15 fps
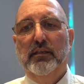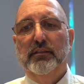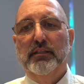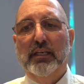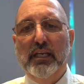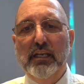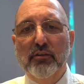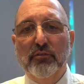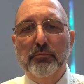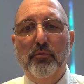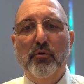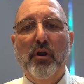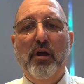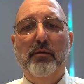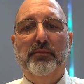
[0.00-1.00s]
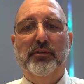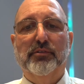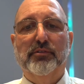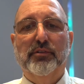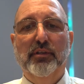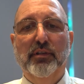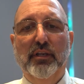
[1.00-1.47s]
that he has
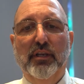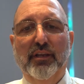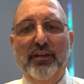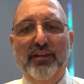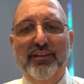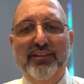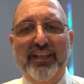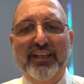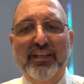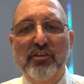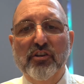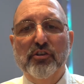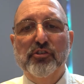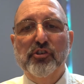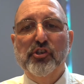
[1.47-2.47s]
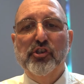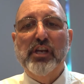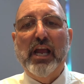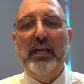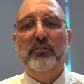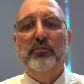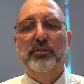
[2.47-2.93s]
promised that can
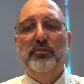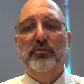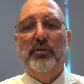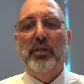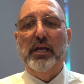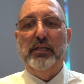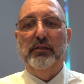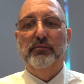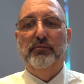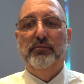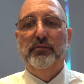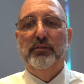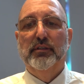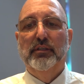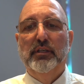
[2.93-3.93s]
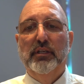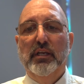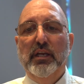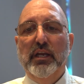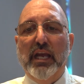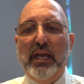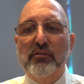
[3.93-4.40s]
unshackle your life,
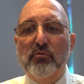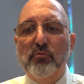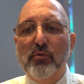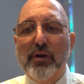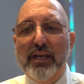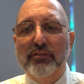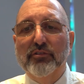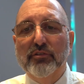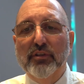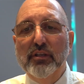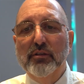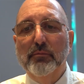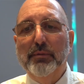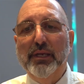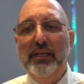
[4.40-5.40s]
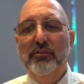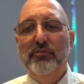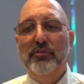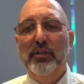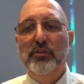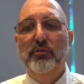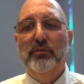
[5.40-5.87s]
and rest in the peace
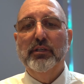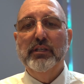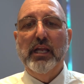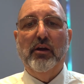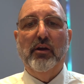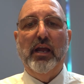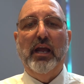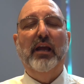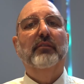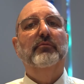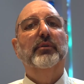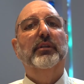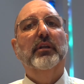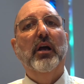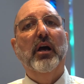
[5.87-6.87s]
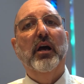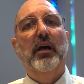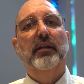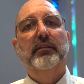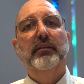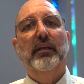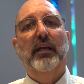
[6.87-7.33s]
that you can now have with
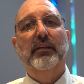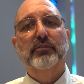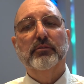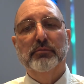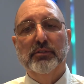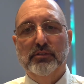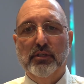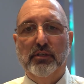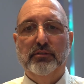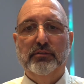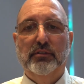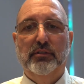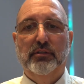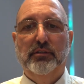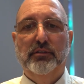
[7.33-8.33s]
God as a result.